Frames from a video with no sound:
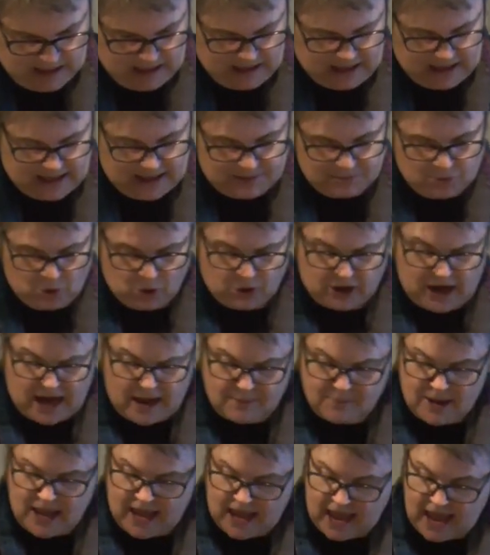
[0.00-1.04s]
Um, or
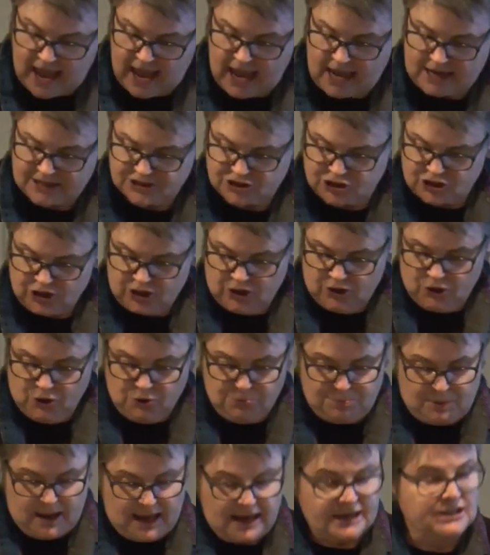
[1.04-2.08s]
Emma Hatch, who
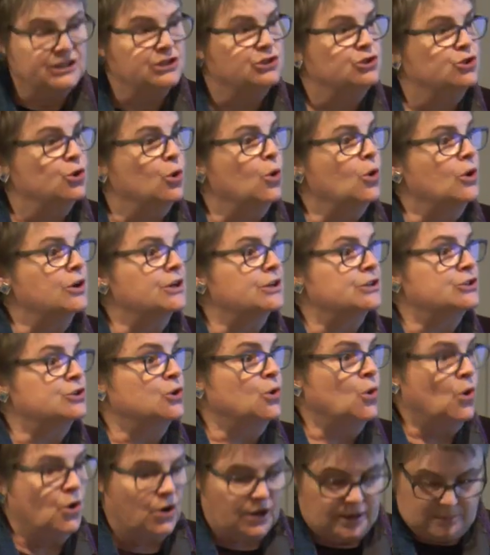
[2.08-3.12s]
begged door to
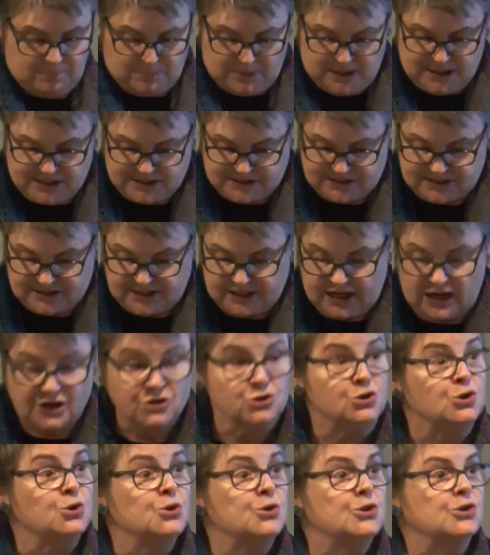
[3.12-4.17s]
door in Beeston
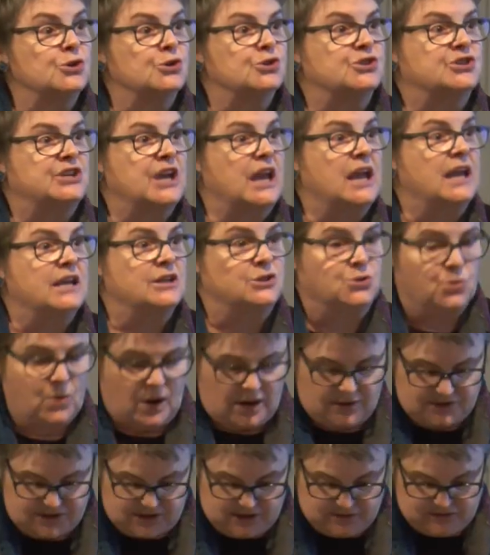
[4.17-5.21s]
on New Year's Day,
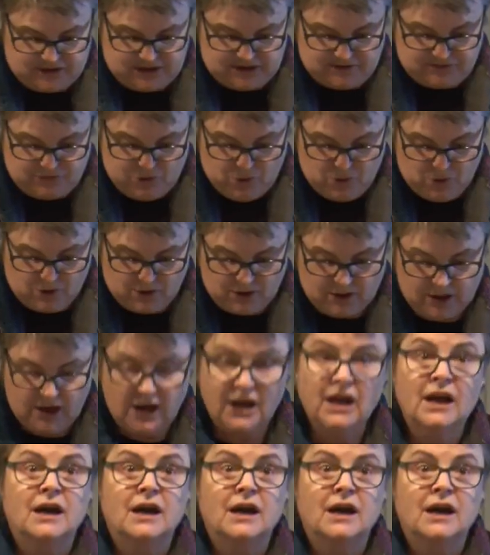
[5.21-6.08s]
1274,